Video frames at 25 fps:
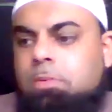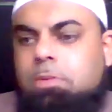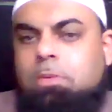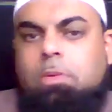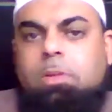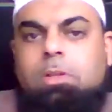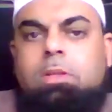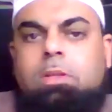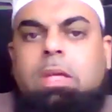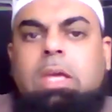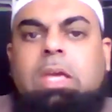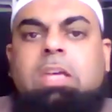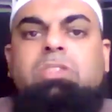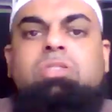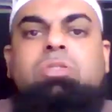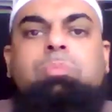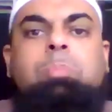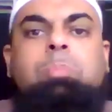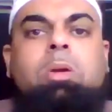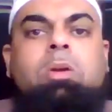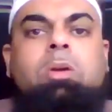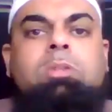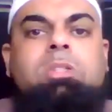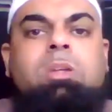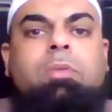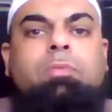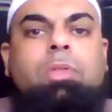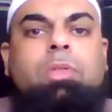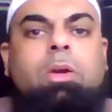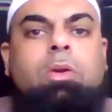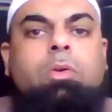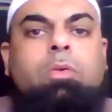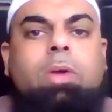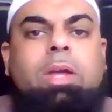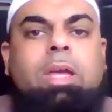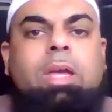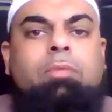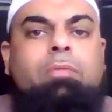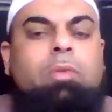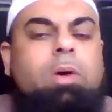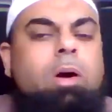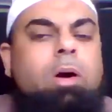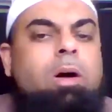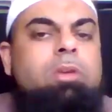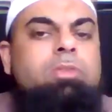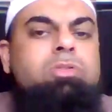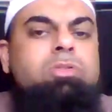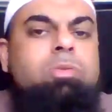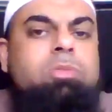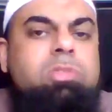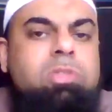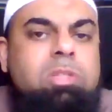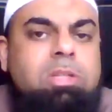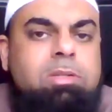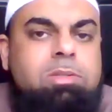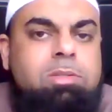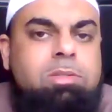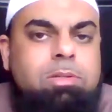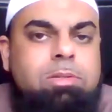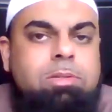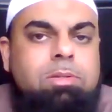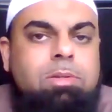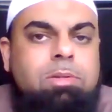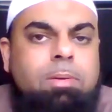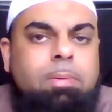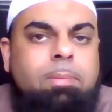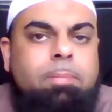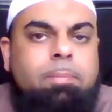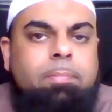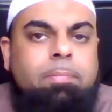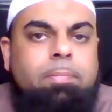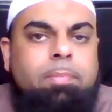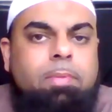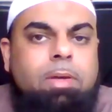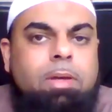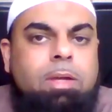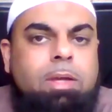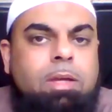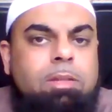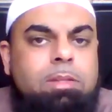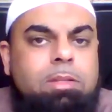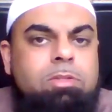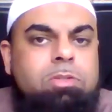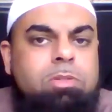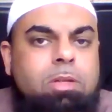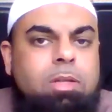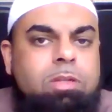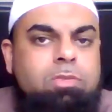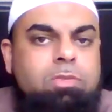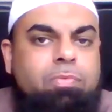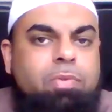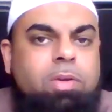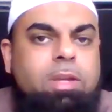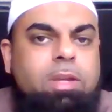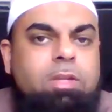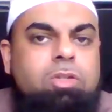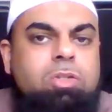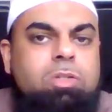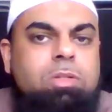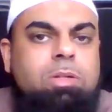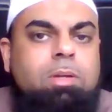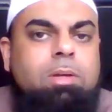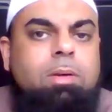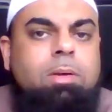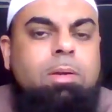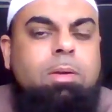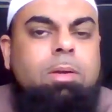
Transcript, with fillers: the experience of the grave also ceases. Okay, this, it's finished.